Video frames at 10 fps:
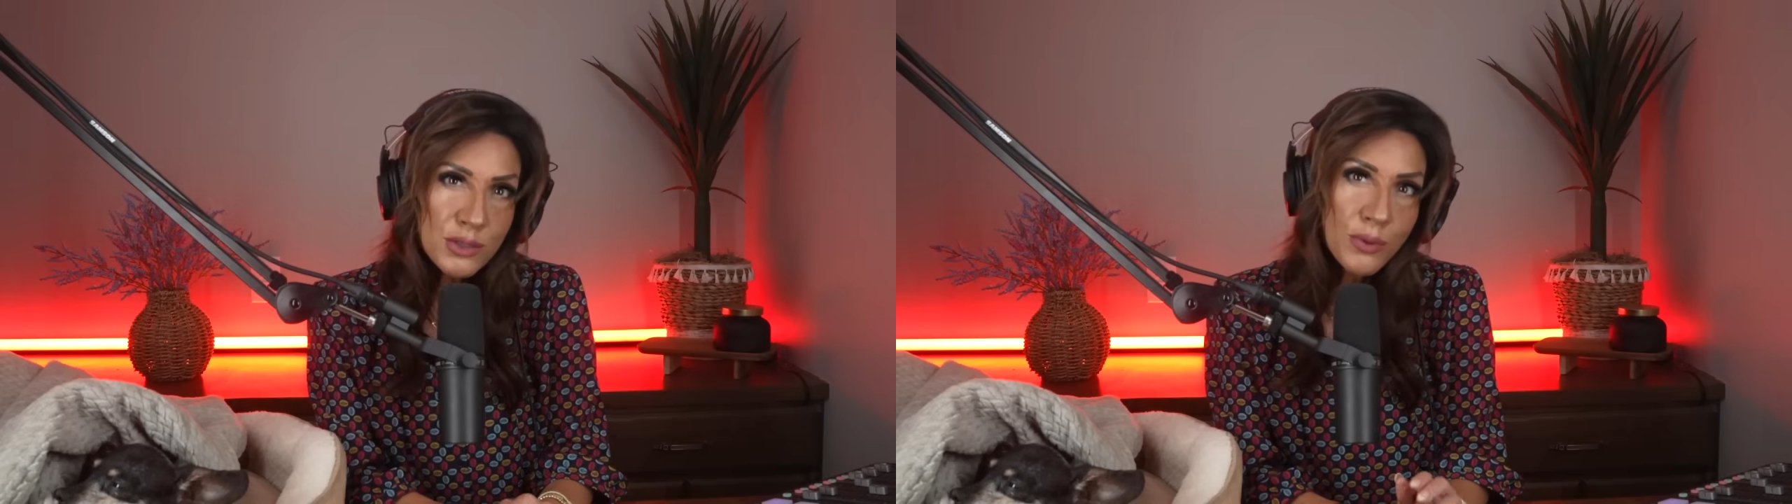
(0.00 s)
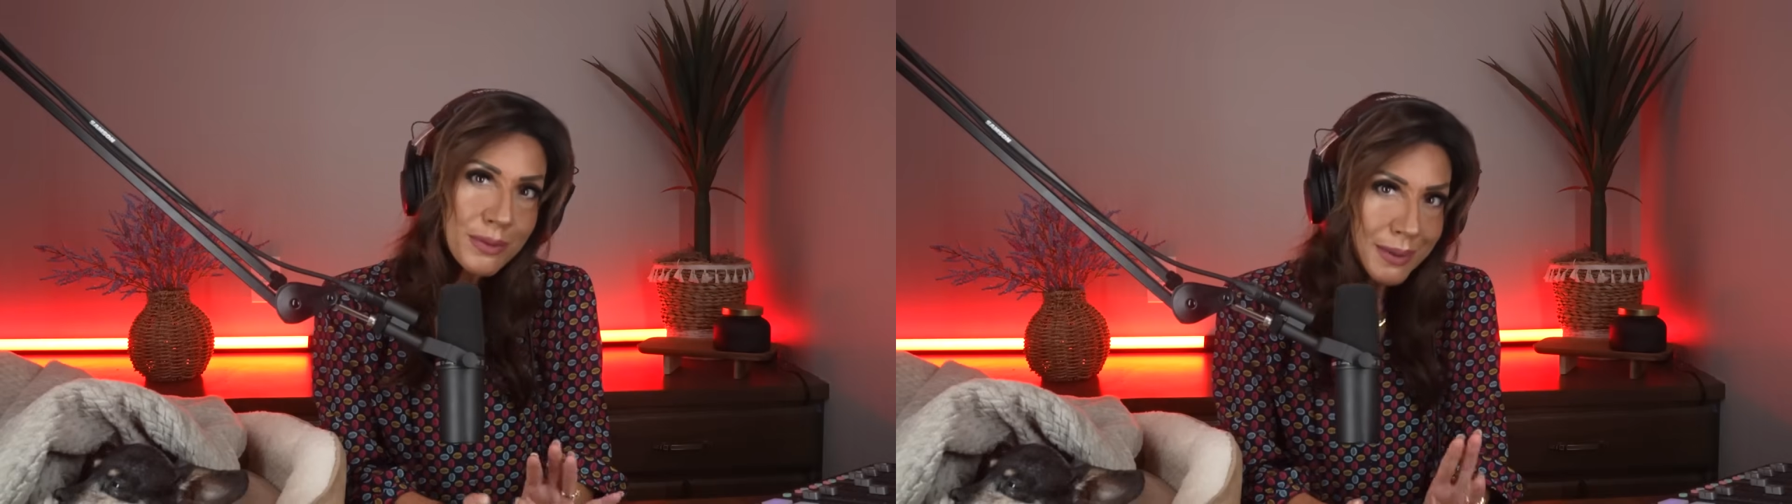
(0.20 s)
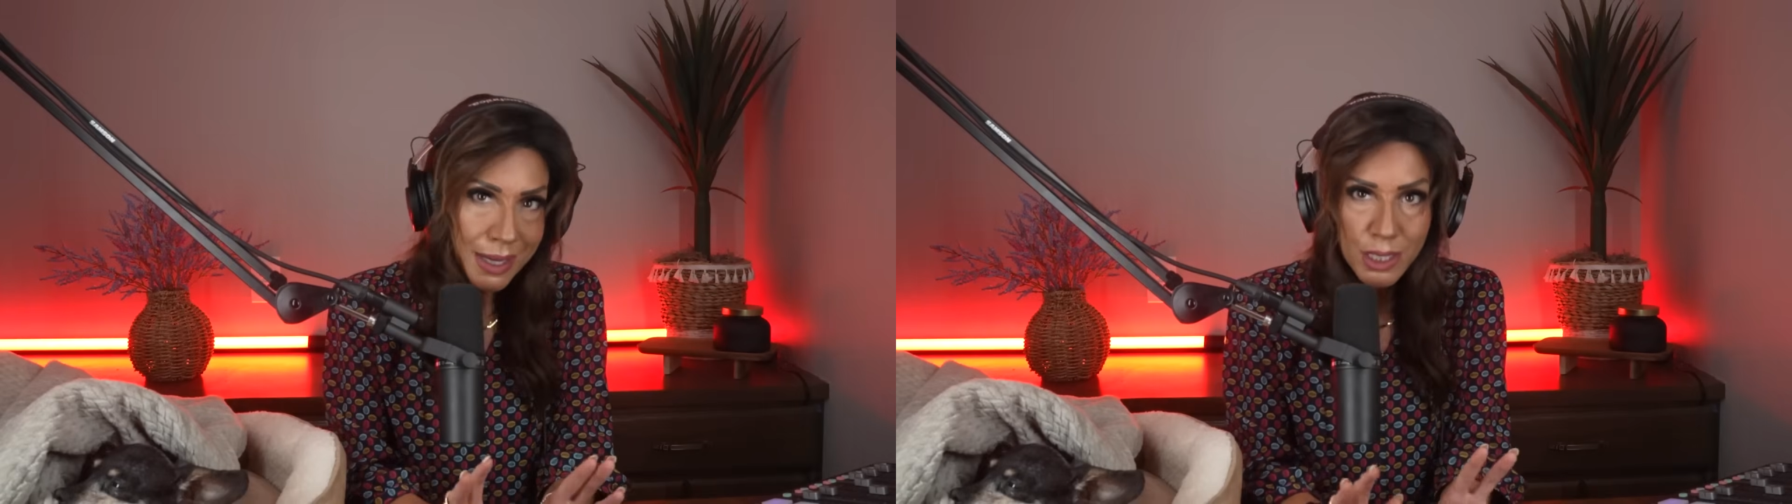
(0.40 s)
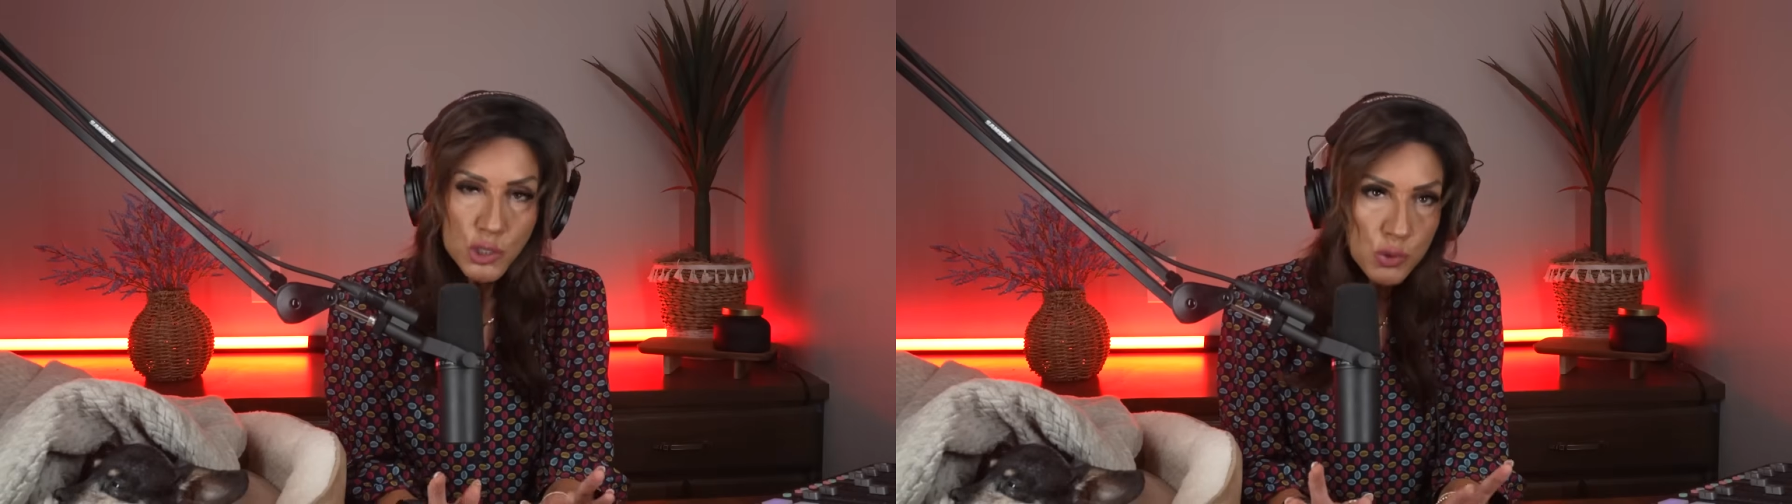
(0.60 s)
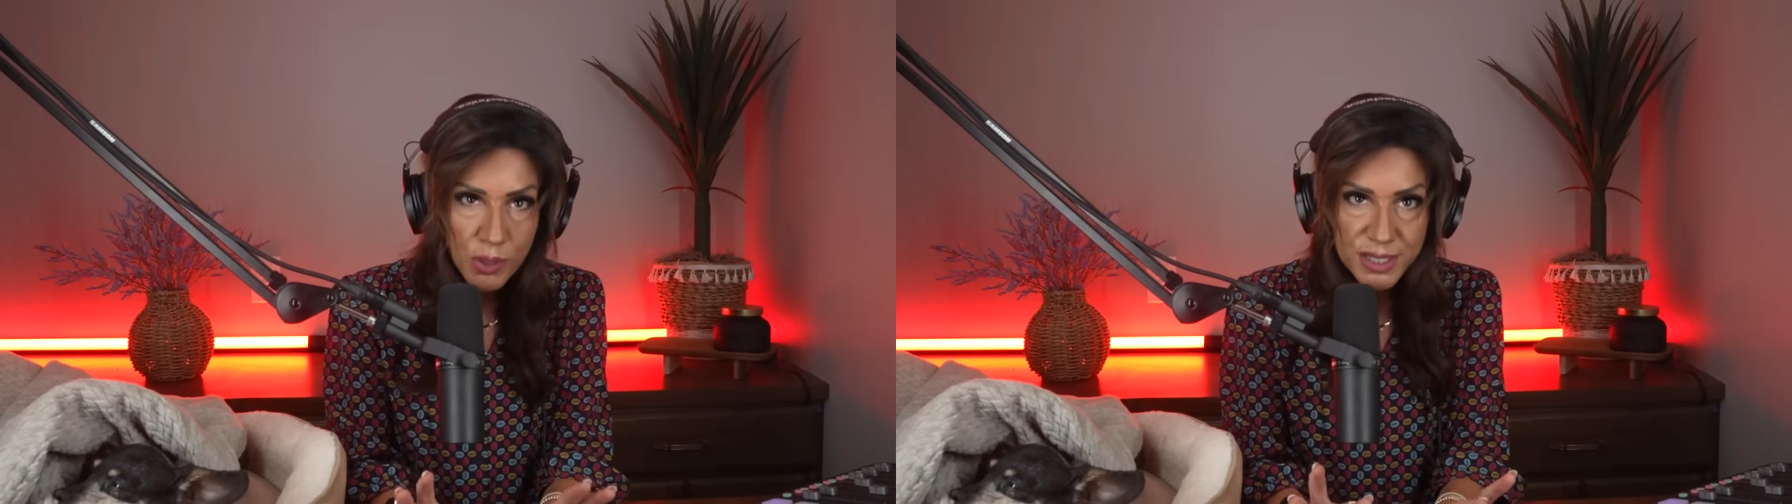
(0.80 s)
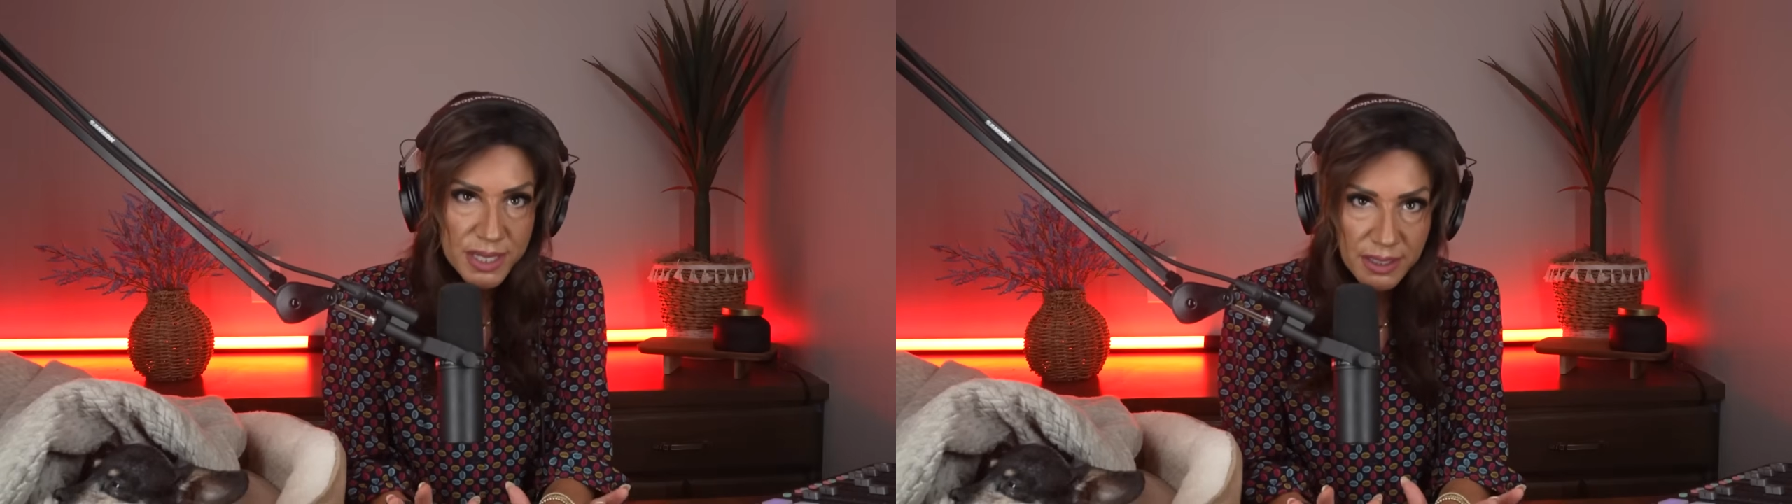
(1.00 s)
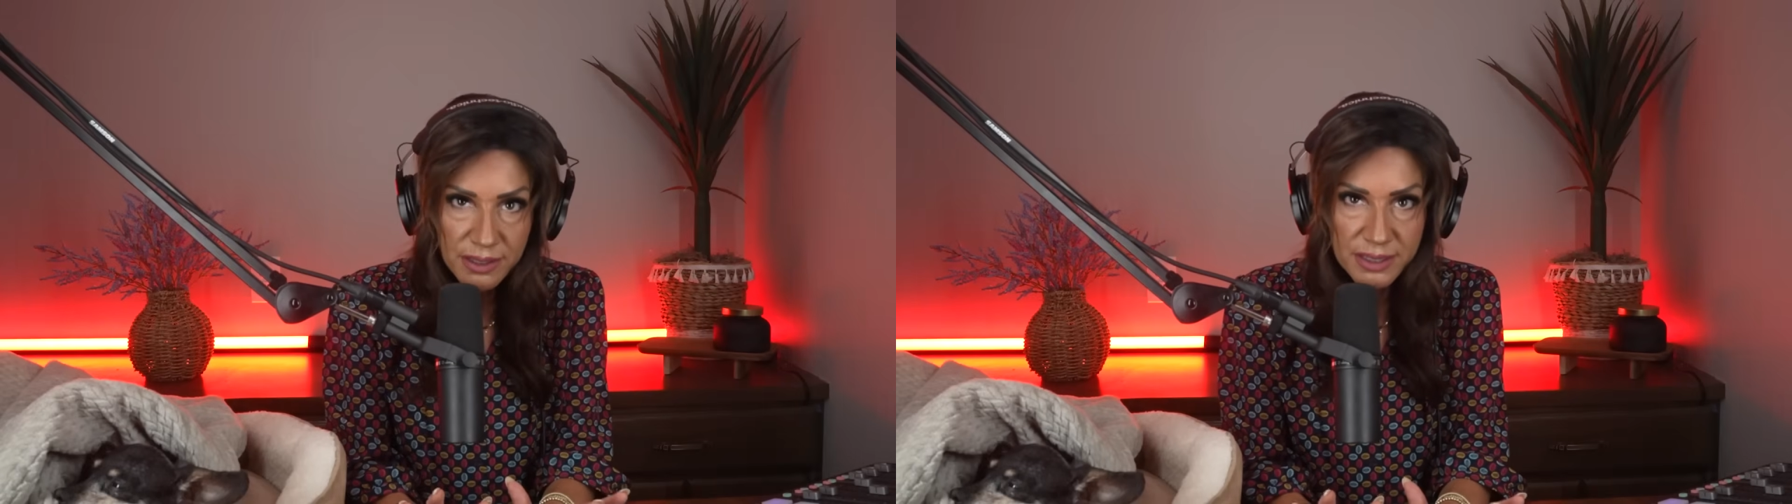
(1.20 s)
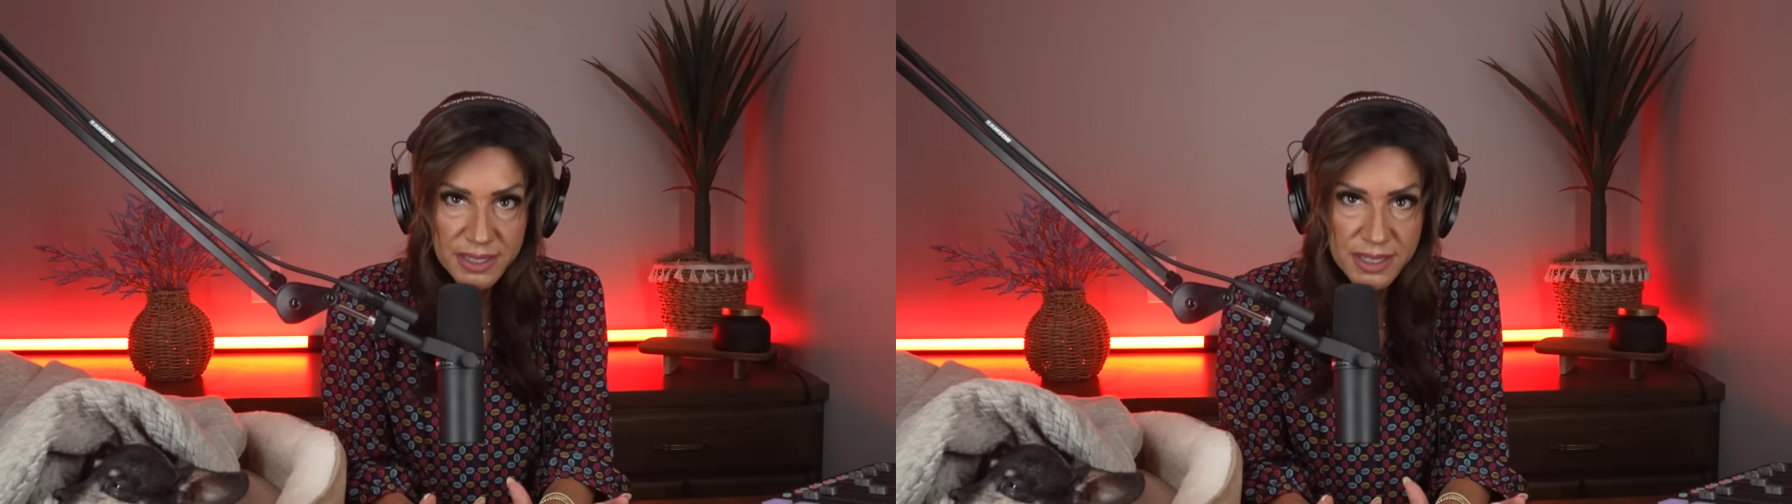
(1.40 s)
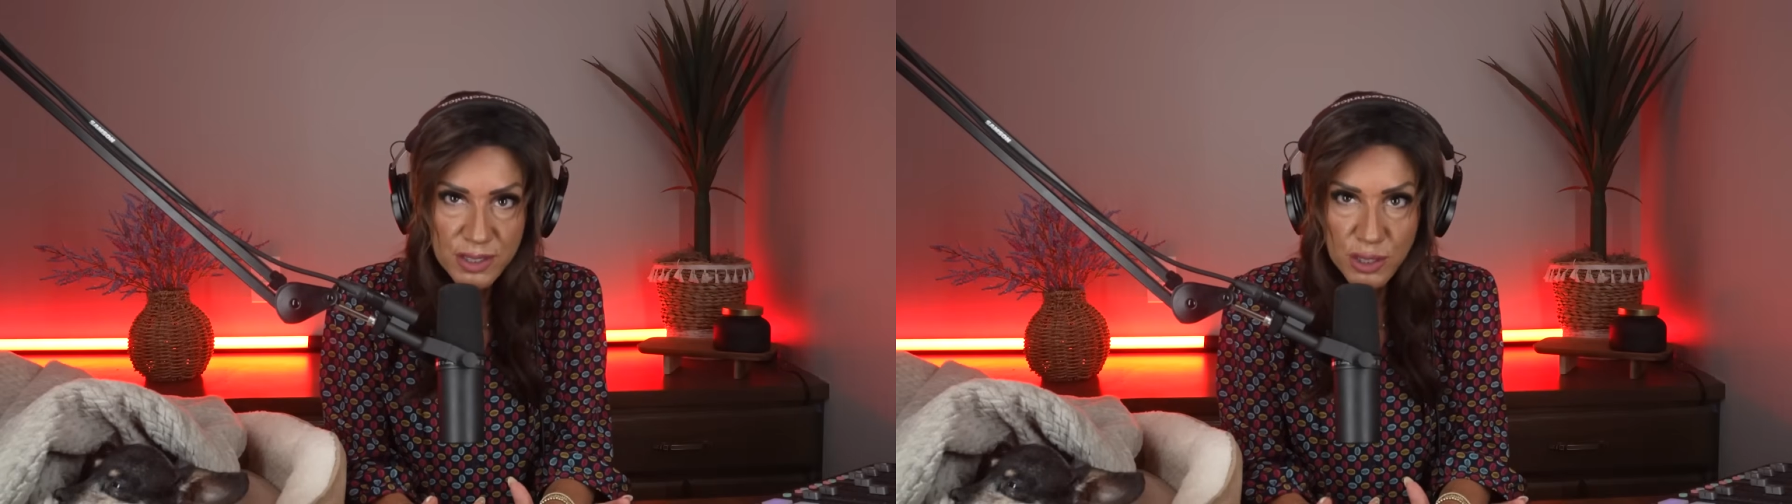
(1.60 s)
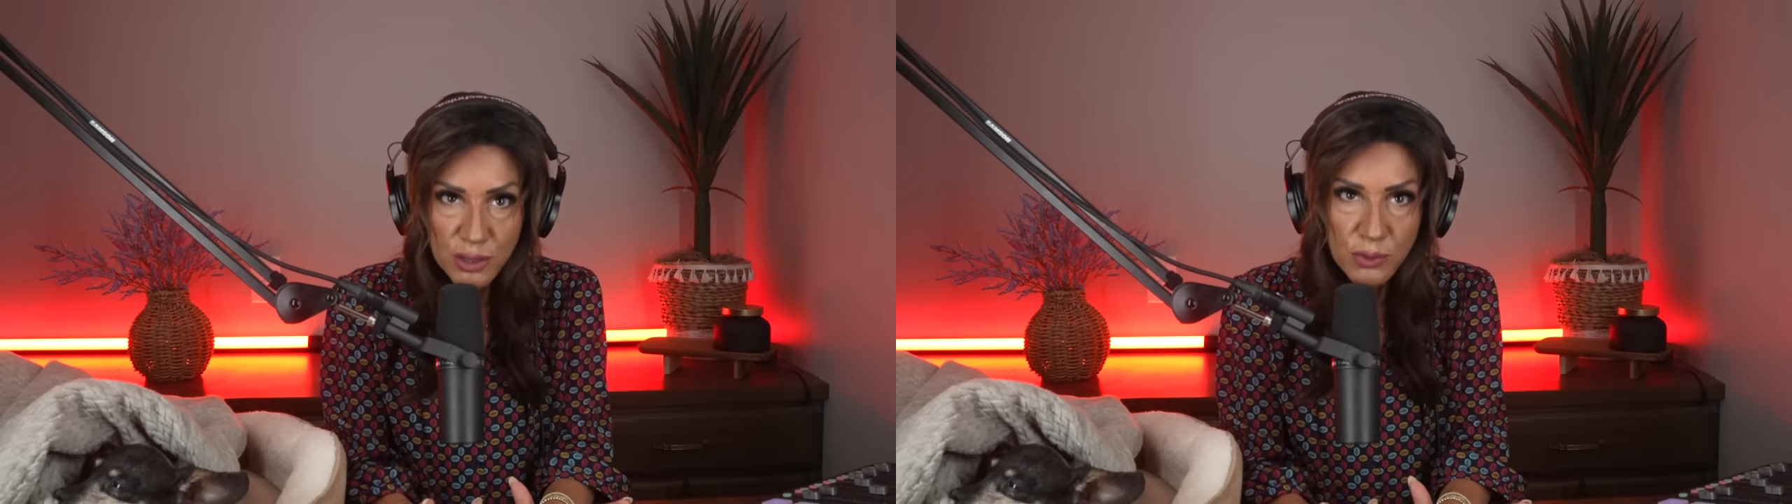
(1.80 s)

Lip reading: with my trusty little assistant